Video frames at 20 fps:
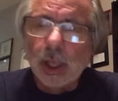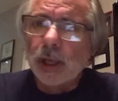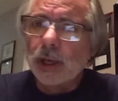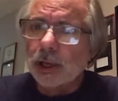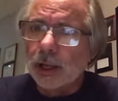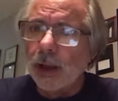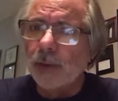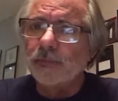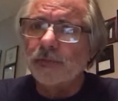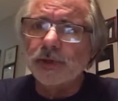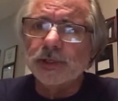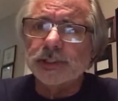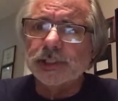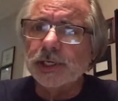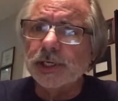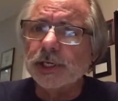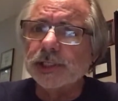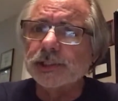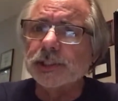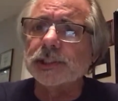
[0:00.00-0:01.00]
come visit
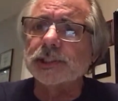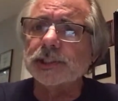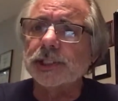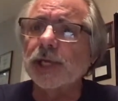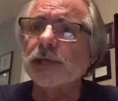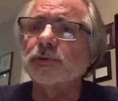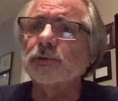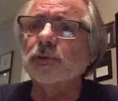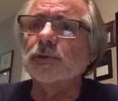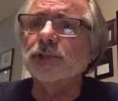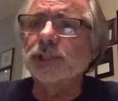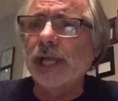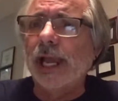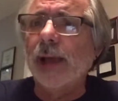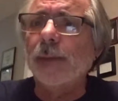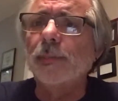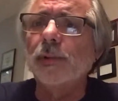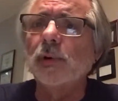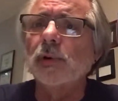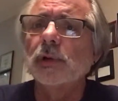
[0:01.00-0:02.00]
us at Central
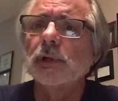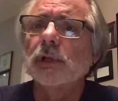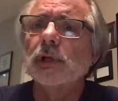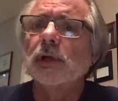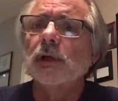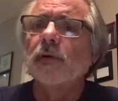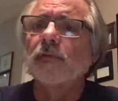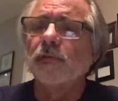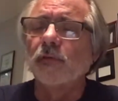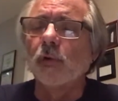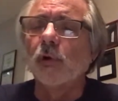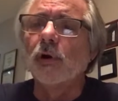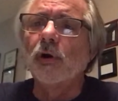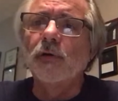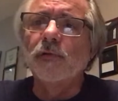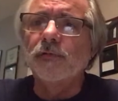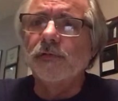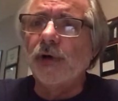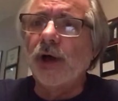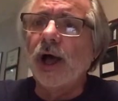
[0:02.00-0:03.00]
Chapel,
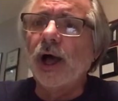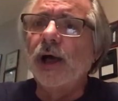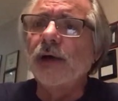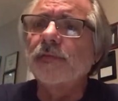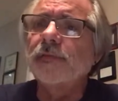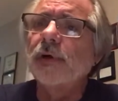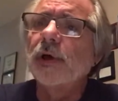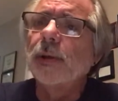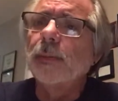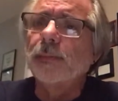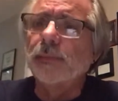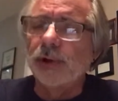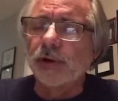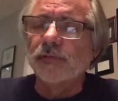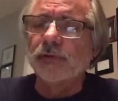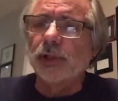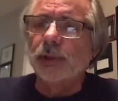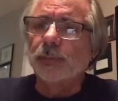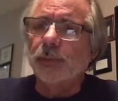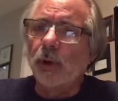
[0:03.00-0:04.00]
405
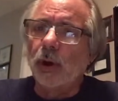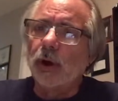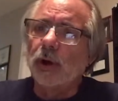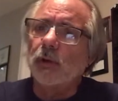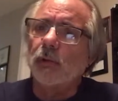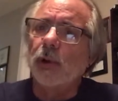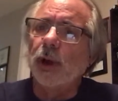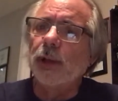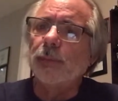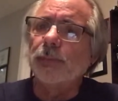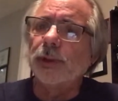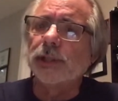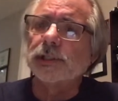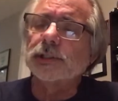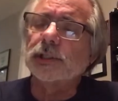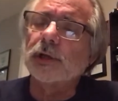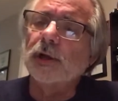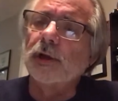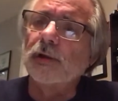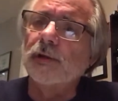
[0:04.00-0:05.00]
Beverly Parkway,
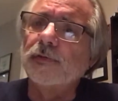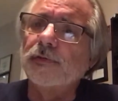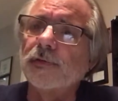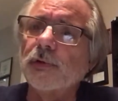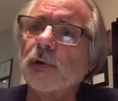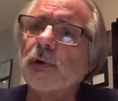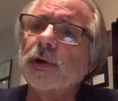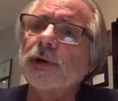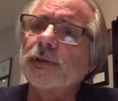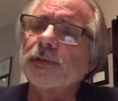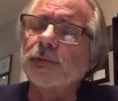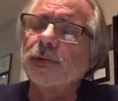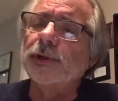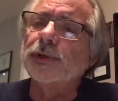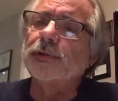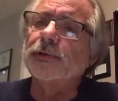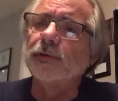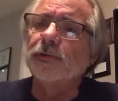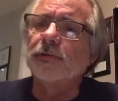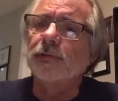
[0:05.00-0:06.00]
Pensacola, Florida,
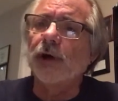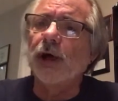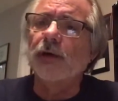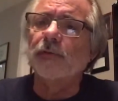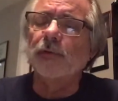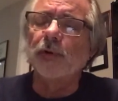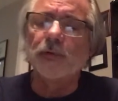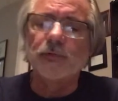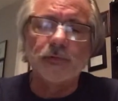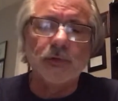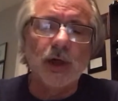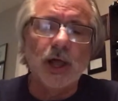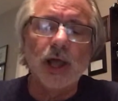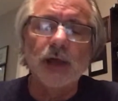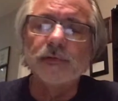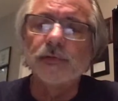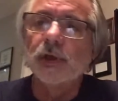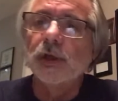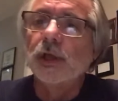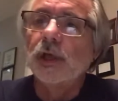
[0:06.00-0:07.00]
32505.
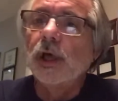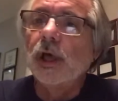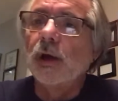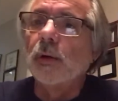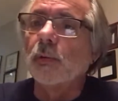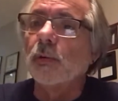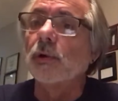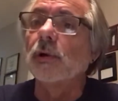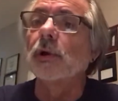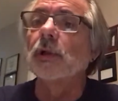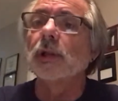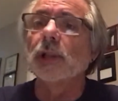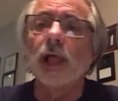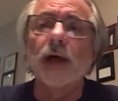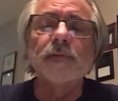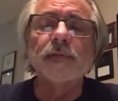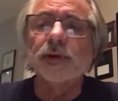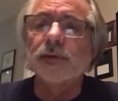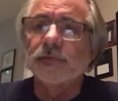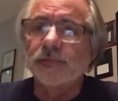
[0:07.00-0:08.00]
We're a
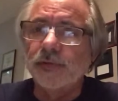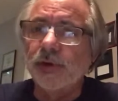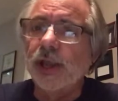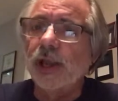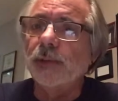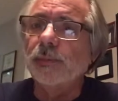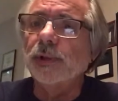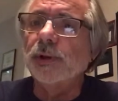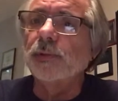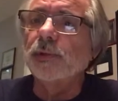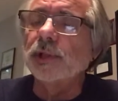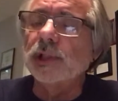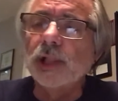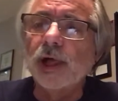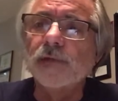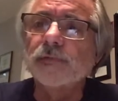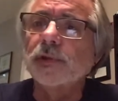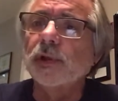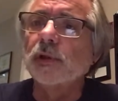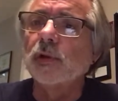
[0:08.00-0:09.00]
loving family. We
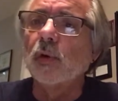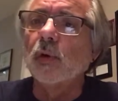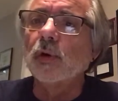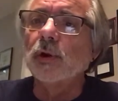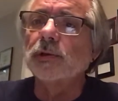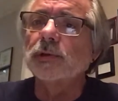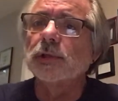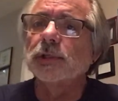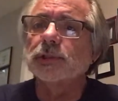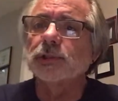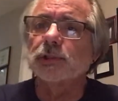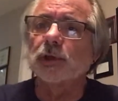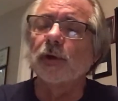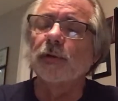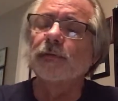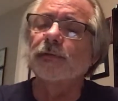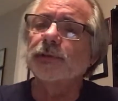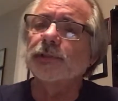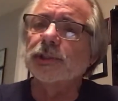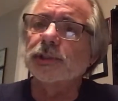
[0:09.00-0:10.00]
love the Lord.
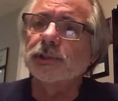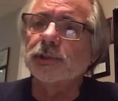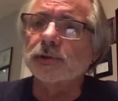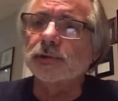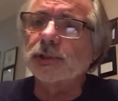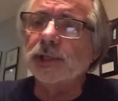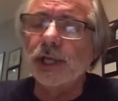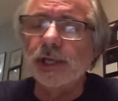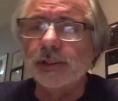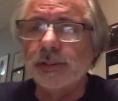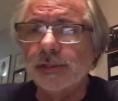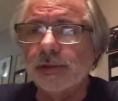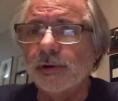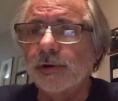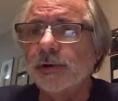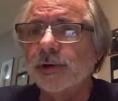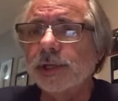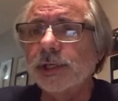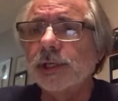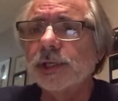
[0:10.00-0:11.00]
Services are
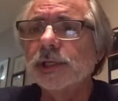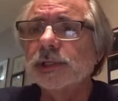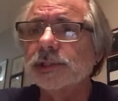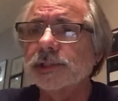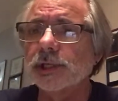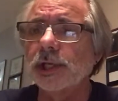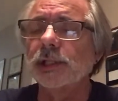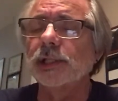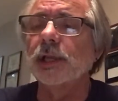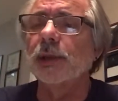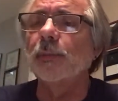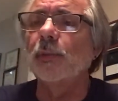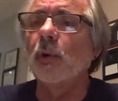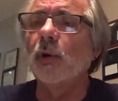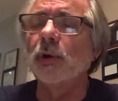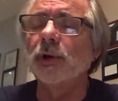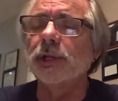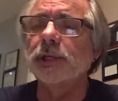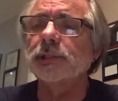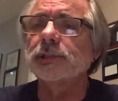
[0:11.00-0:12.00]
10:30 Sunday
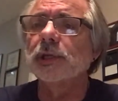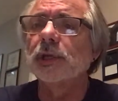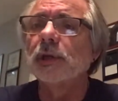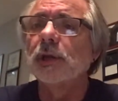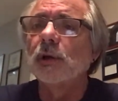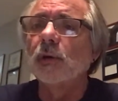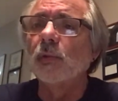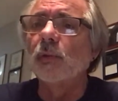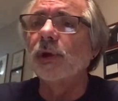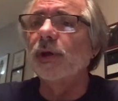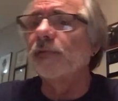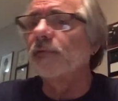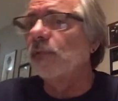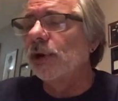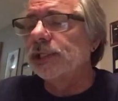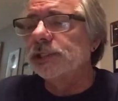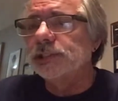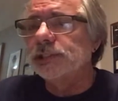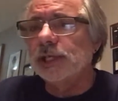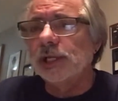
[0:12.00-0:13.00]
mornings. We have
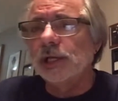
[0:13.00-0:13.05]
Wednesday